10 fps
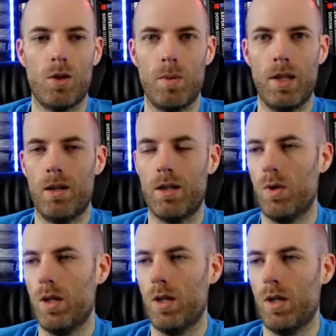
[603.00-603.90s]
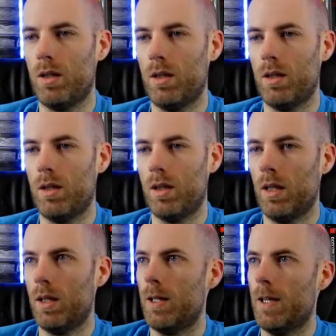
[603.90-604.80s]
to me there as well.
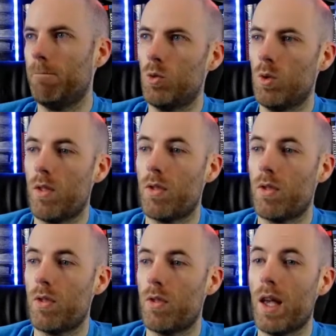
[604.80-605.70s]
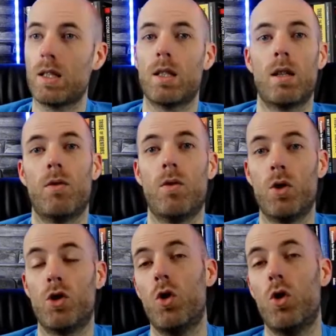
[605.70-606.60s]
So thanks
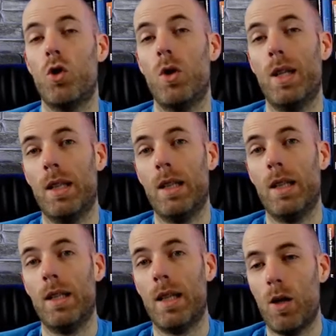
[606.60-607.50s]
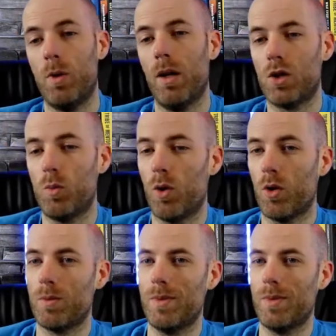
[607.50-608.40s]
for tuning in. I hope you have a super
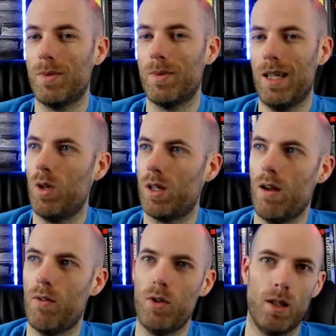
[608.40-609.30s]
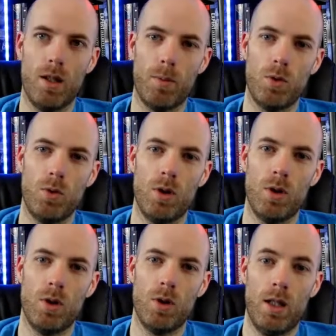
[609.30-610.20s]
awesome day, whatever you get up to.
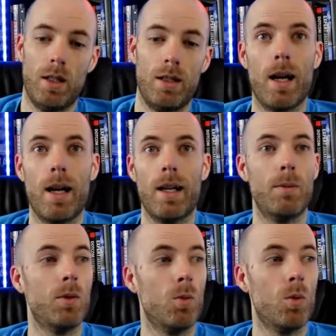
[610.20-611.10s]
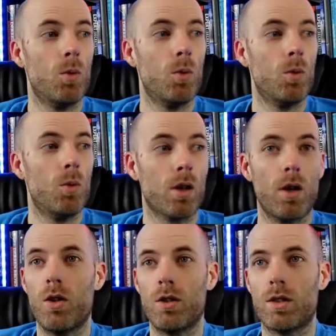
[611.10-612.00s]
And I am going to work out how to
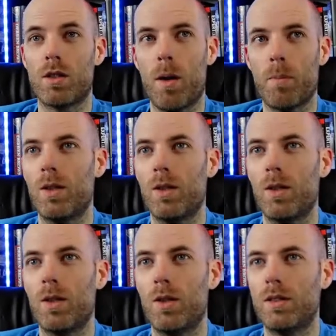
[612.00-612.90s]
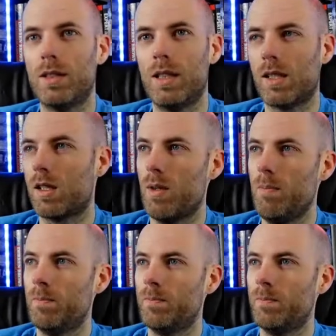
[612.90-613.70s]
stop this stream